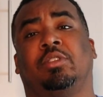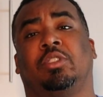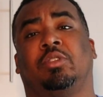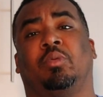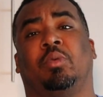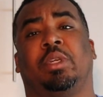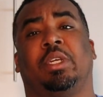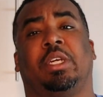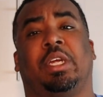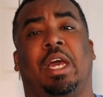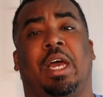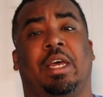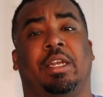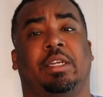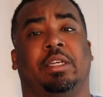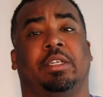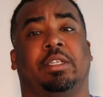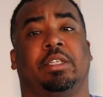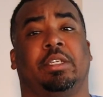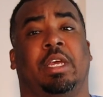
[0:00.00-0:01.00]
Just want to
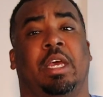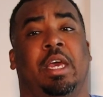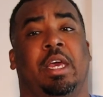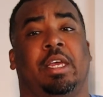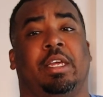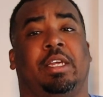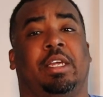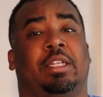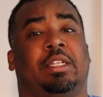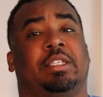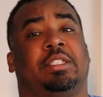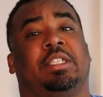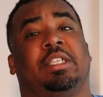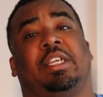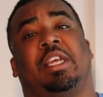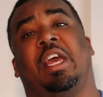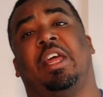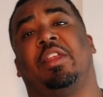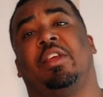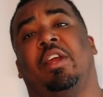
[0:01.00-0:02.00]
kind of get this
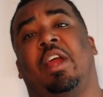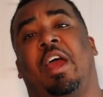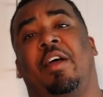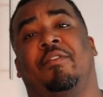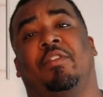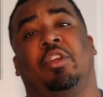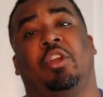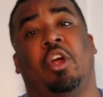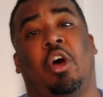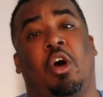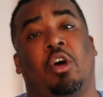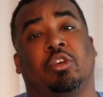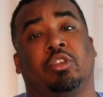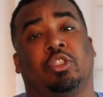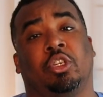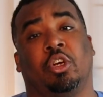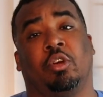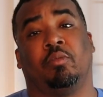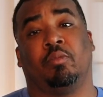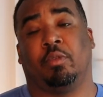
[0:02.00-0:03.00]
together, have a
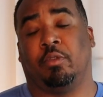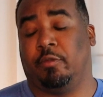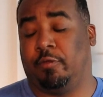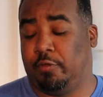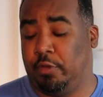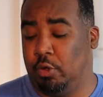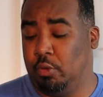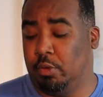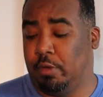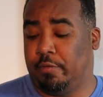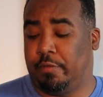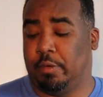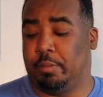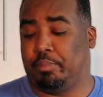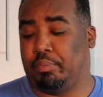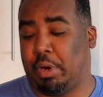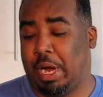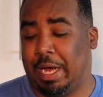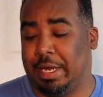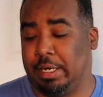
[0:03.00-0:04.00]
long-term review of the
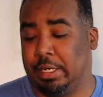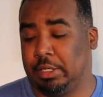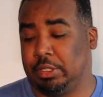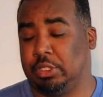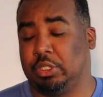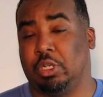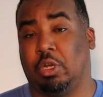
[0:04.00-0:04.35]
product.